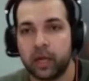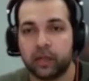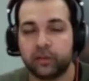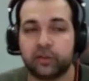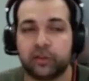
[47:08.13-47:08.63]

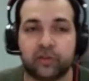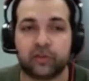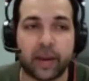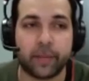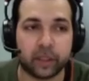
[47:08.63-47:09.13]
This is a
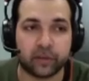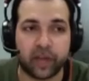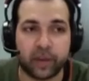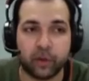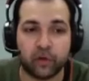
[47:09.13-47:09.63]
sample
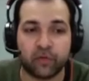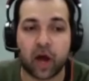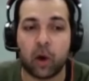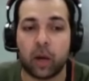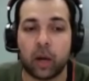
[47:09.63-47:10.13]
example of
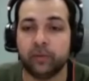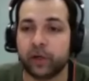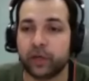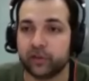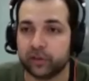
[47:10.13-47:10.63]
how HubSpot
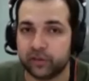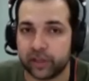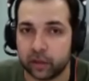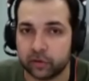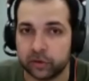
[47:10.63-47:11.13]
does its
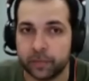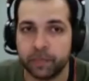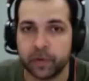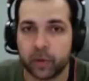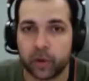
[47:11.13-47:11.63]
deals,
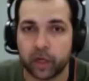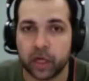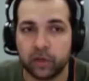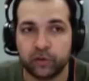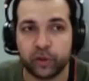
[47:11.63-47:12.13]
right?
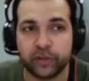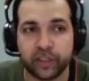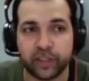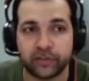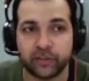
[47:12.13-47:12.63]
So you can
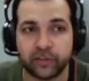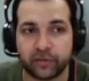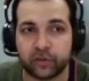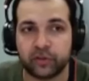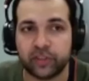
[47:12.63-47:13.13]
see these
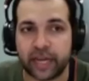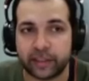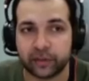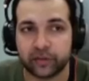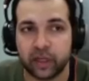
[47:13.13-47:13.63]
different
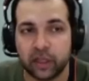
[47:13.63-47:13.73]
stages.